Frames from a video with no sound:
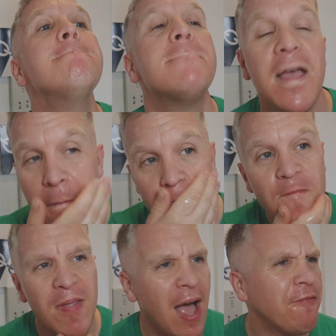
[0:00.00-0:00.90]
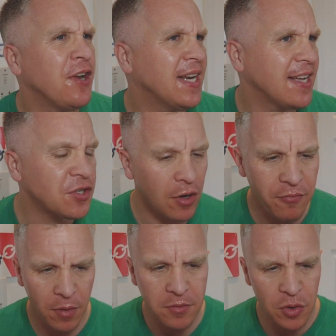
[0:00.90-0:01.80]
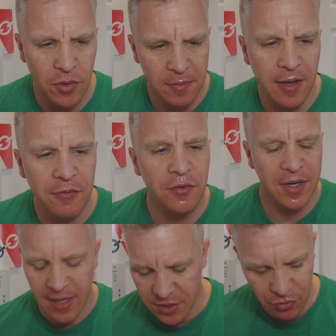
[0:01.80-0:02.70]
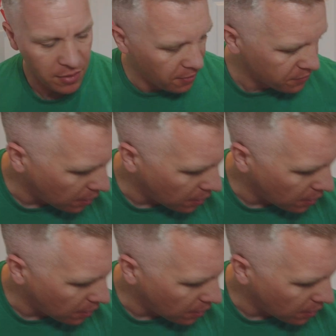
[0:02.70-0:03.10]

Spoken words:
Yeah. Nah, 3 days growth, what I'm talking about. 3 days growth I've